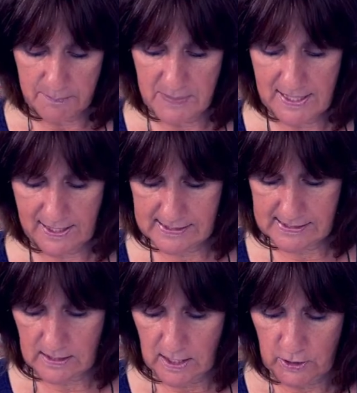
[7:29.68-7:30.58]

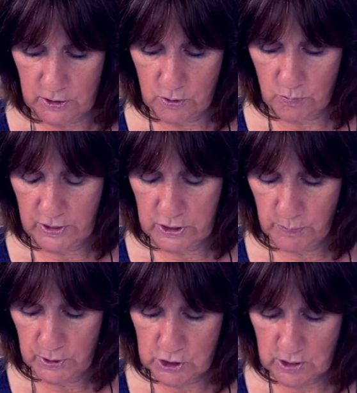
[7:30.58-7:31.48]
Because when you
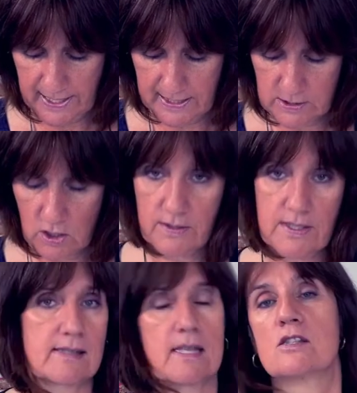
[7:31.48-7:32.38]
put your hand on the
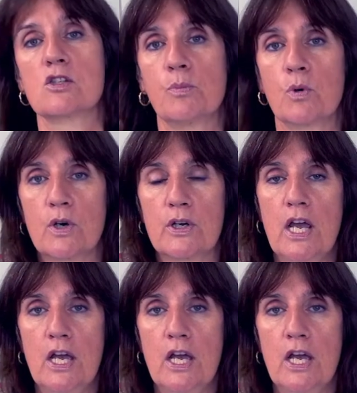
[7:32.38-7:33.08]
sensor board,